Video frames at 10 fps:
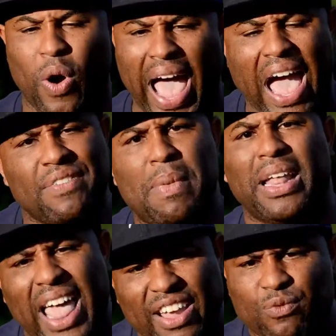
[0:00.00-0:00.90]
do I have in
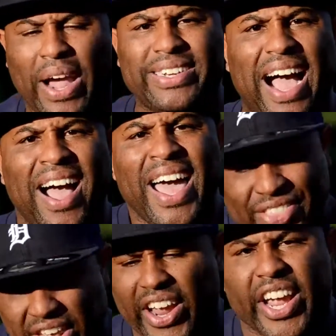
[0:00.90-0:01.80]
my life right now
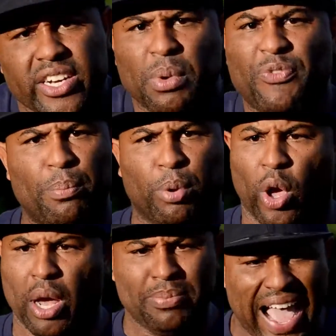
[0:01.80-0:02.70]
that are hindering me from
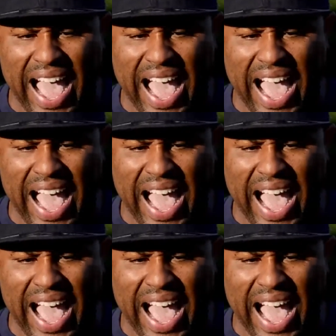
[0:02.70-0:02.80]
blowing up?